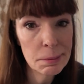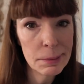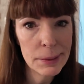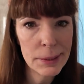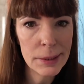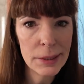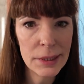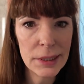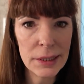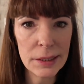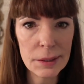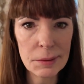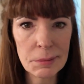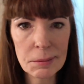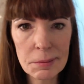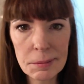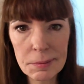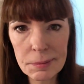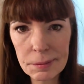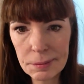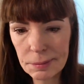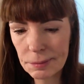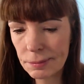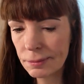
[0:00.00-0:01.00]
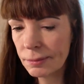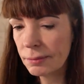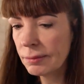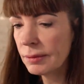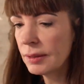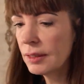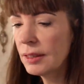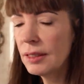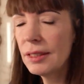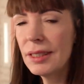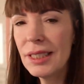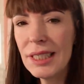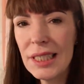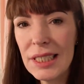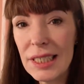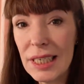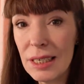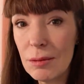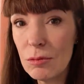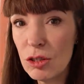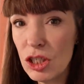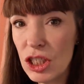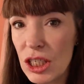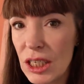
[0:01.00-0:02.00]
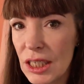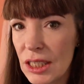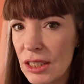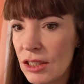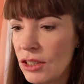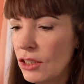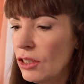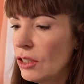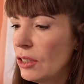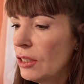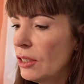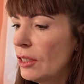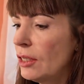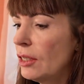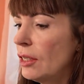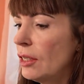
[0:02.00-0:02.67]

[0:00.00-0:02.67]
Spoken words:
but yeah, times change.